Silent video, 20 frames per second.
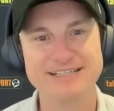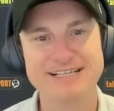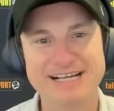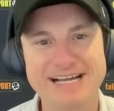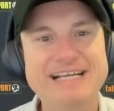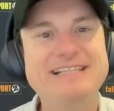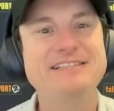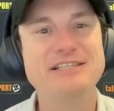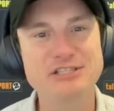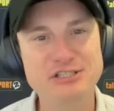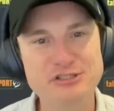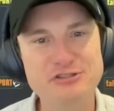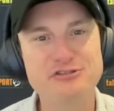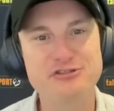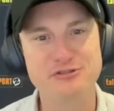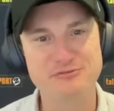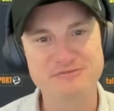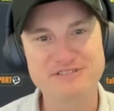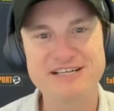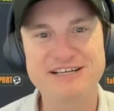It's a
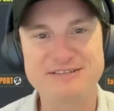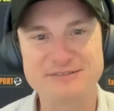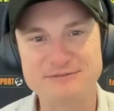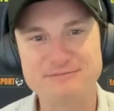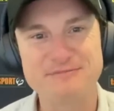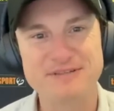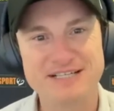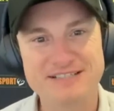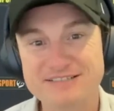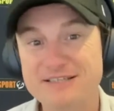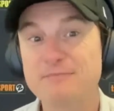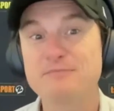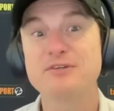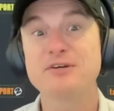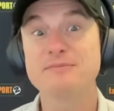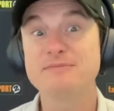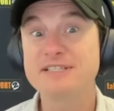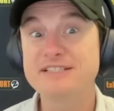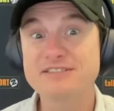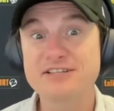YouTube channel.
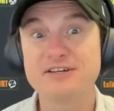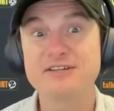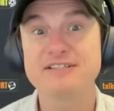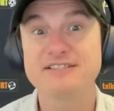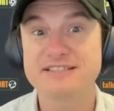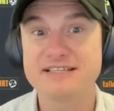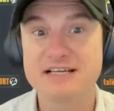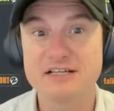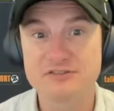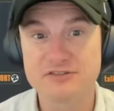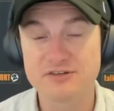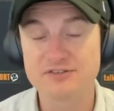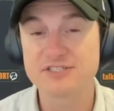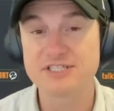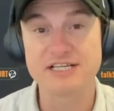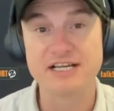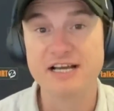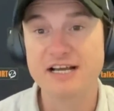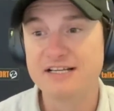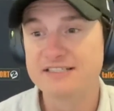Sometimes it's going to sound dodgy.
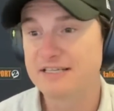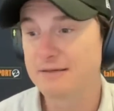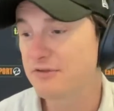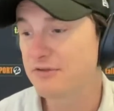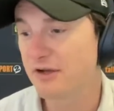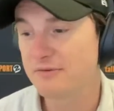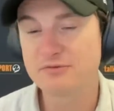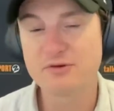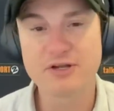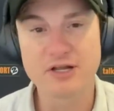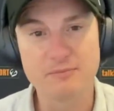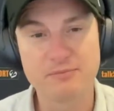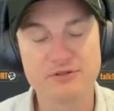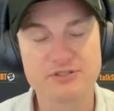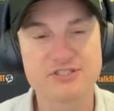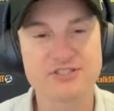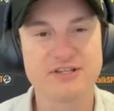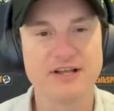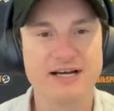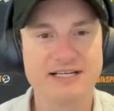Sometimes we're going to put
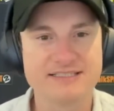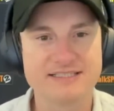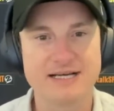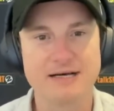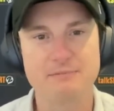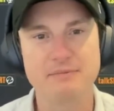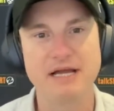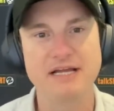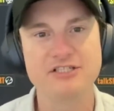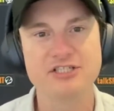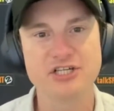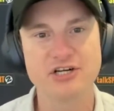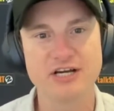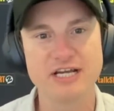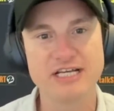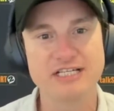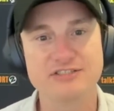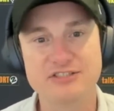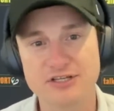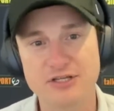slides up and Cheyenne
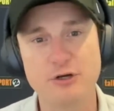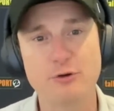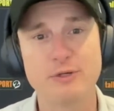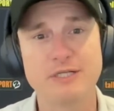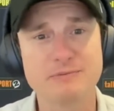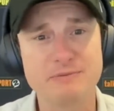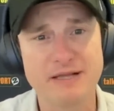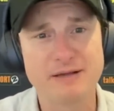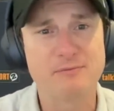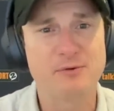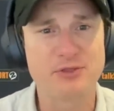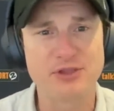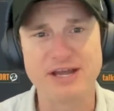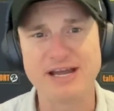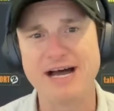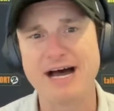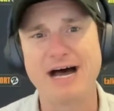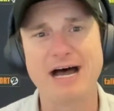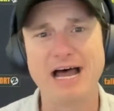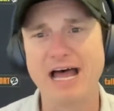isn't going to explain what they
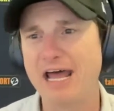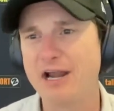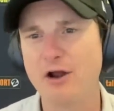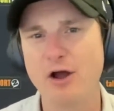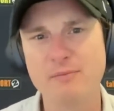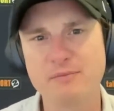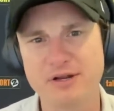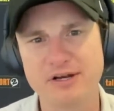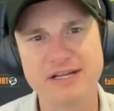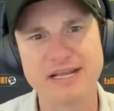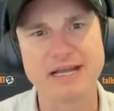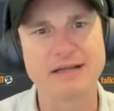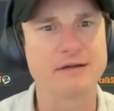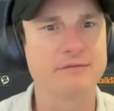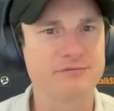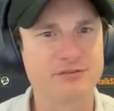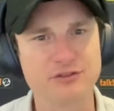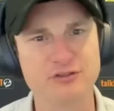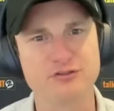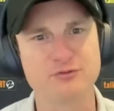are, and I'm going to get
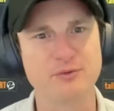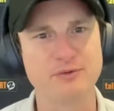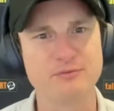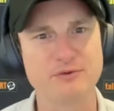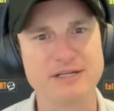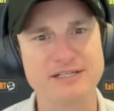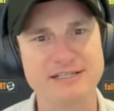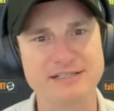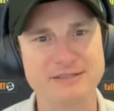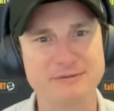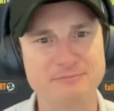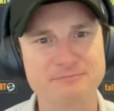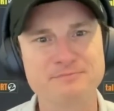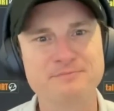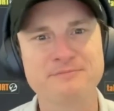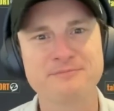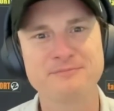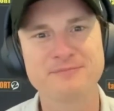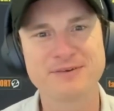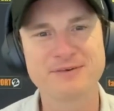confused when reading them.
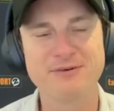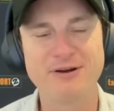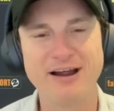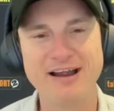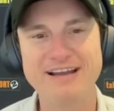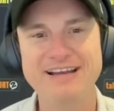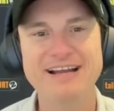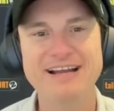Right?